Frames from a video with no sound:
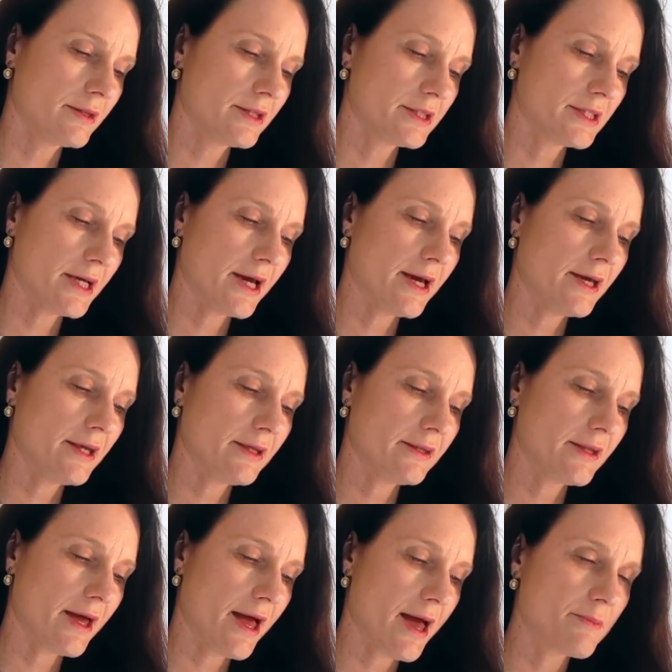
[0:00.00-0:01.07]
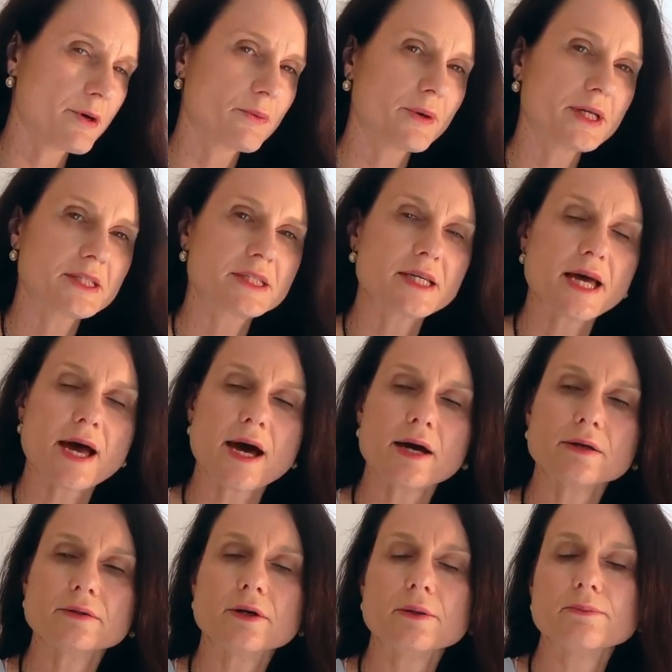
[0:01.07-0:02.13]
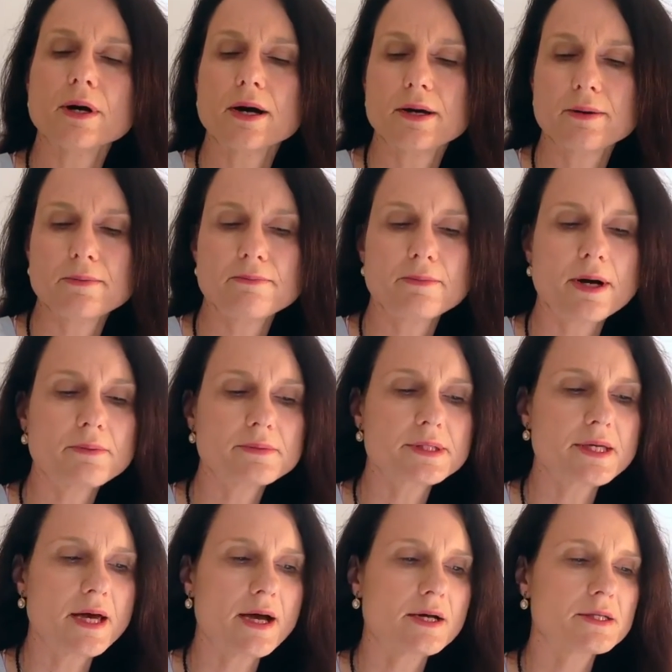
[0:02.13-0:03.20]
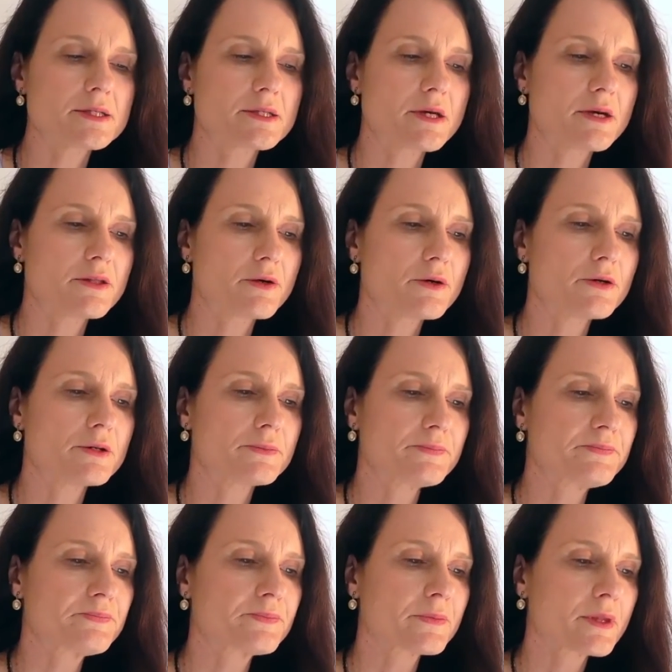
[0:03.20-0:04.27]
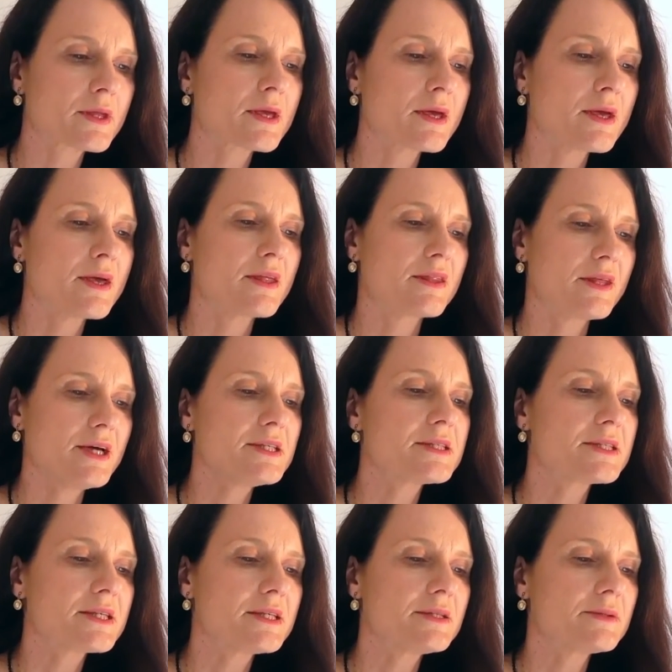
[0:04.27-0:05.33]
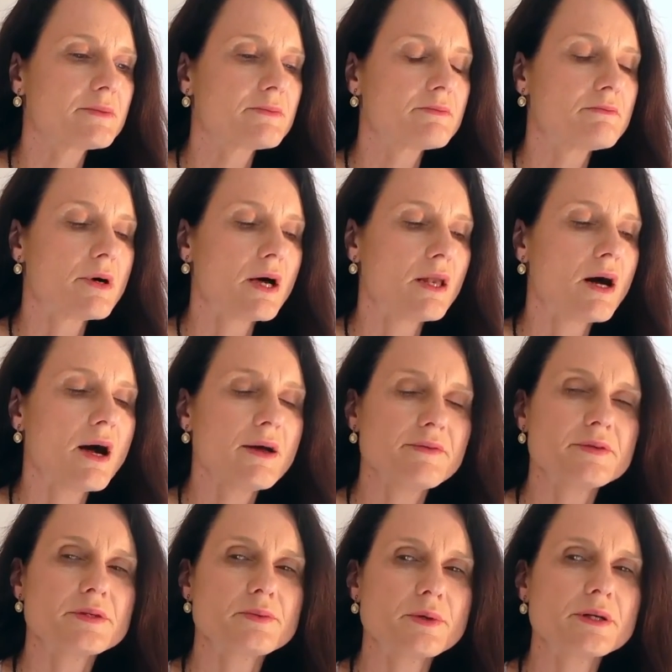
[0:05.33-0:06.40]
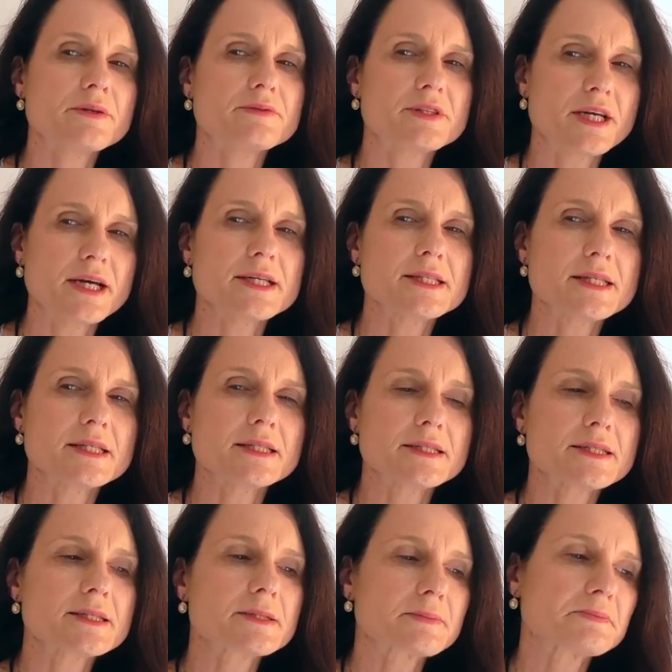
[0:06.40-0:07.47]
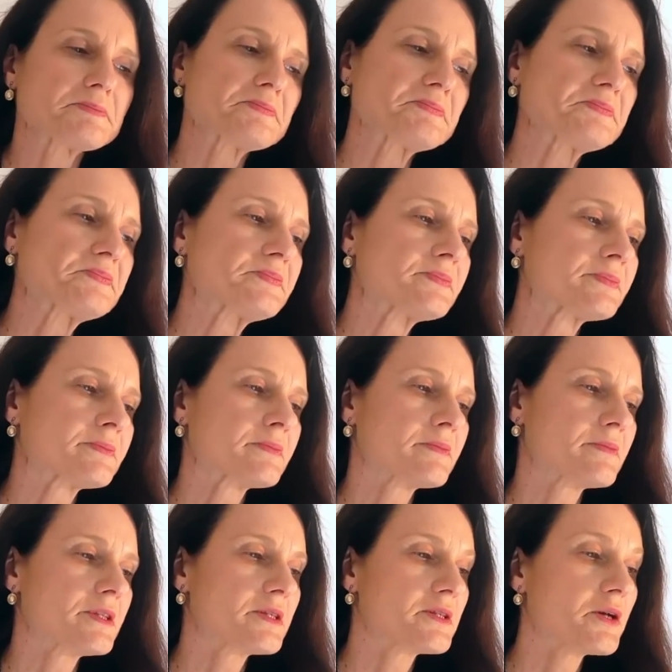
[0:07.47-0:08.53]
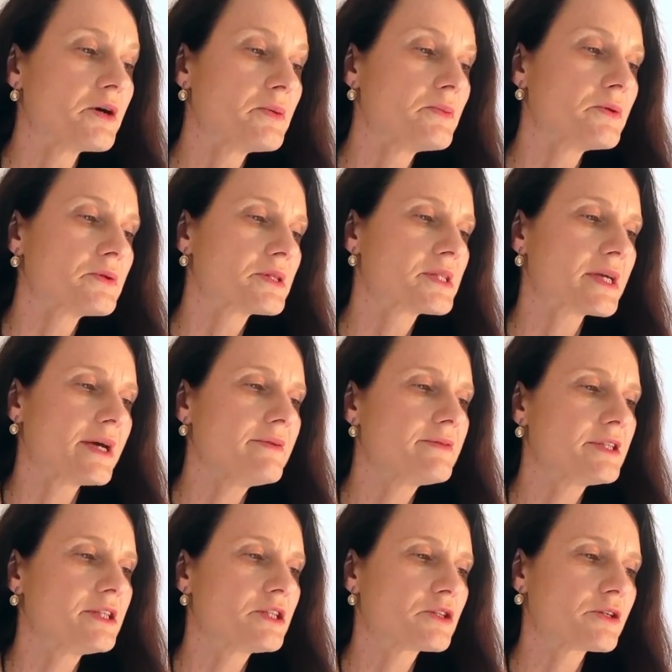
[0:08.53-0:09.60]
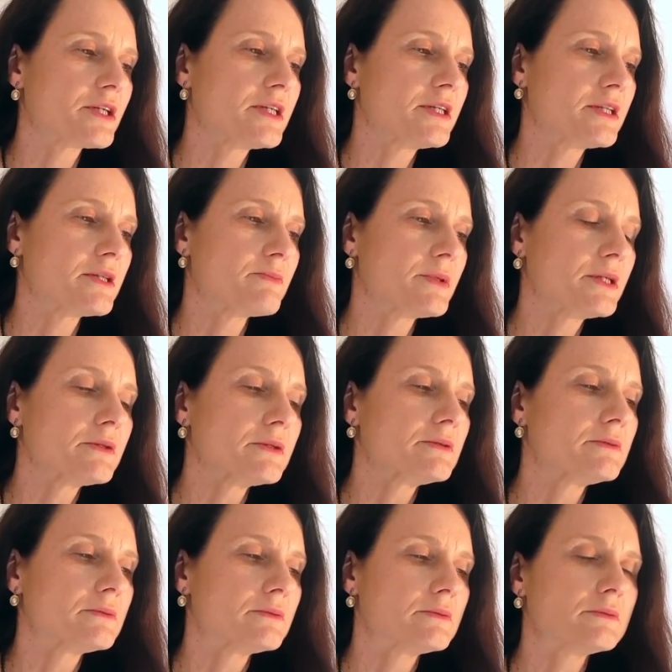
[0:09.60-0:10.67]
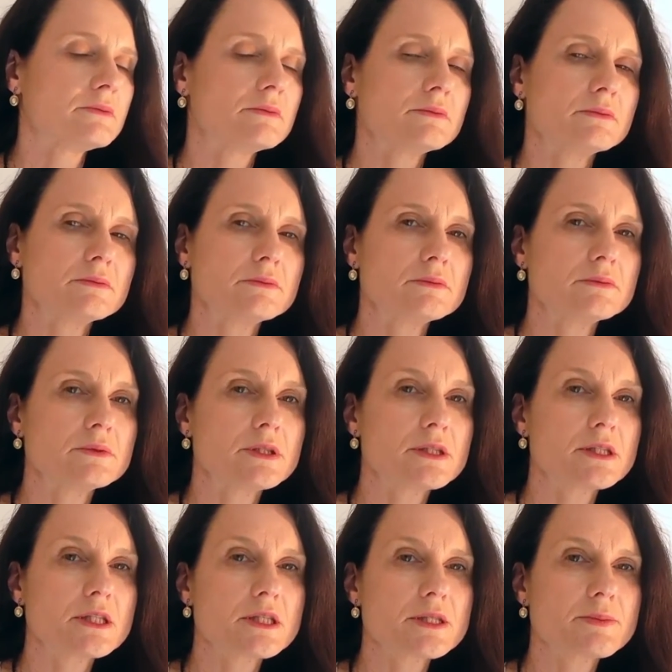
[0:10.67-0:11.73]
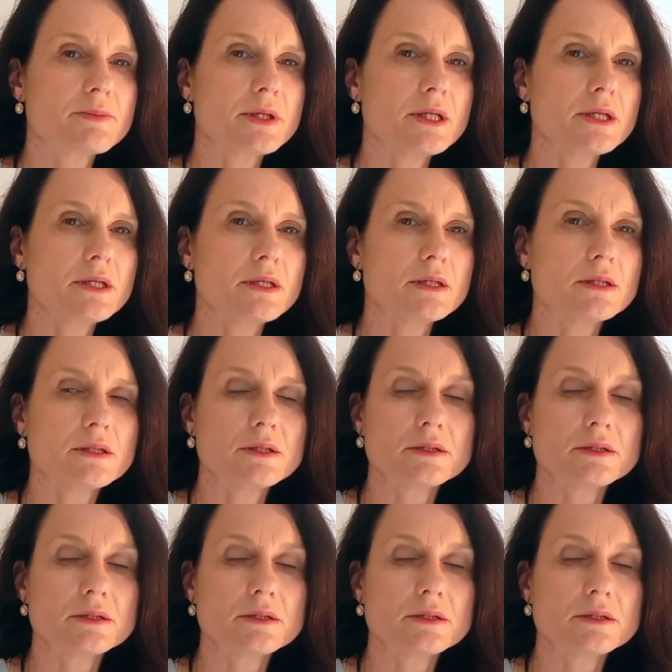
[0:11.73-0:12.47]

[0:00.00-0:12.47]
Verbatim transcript: the day the hammer went down on my mum's house, I thought, that's it, my life is one of chasings. There's no more safety tree in the middle. It's just me.